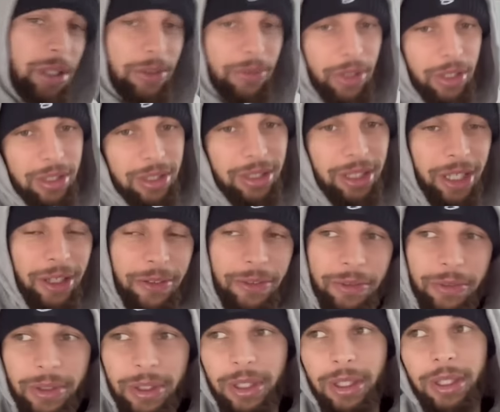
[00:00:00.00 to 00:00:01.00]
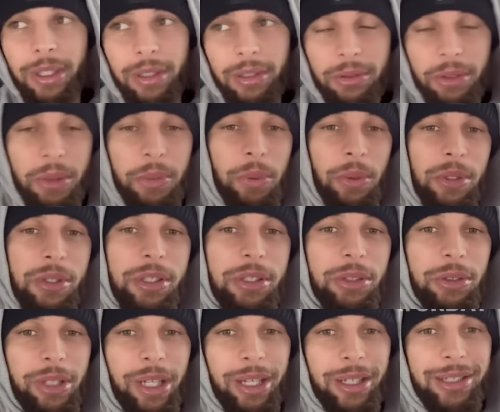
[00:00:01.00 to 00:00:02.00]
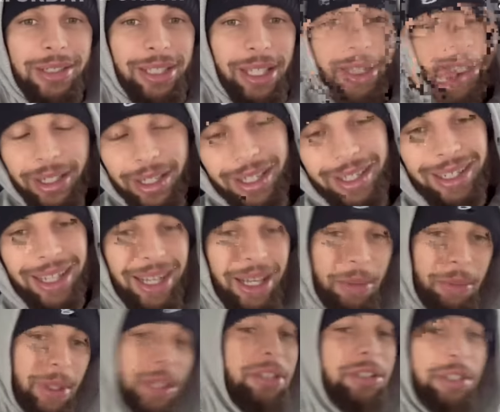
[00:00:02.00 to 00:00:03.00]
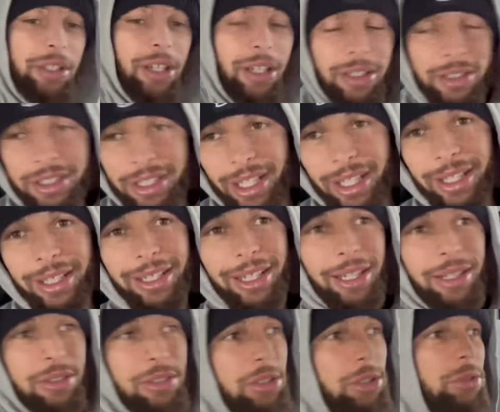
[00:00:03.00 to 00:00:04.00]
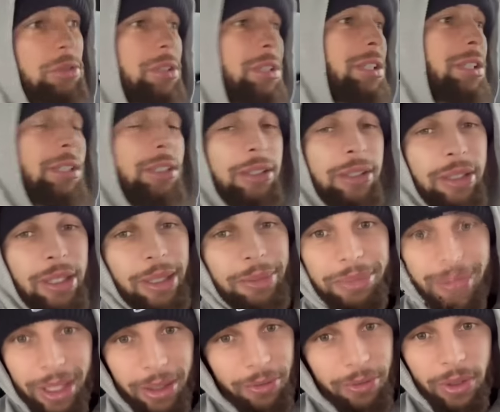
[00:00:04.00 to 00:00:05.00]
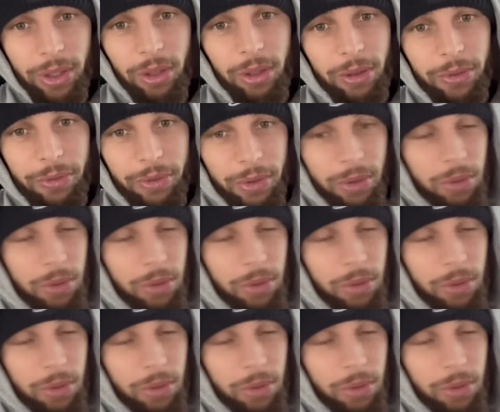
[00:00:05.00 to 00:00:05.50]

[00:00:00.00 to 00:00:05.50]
vs. Steph three-point shootout Saturday night. Make sure y'all check it out. Tune in. I'm definitely going for the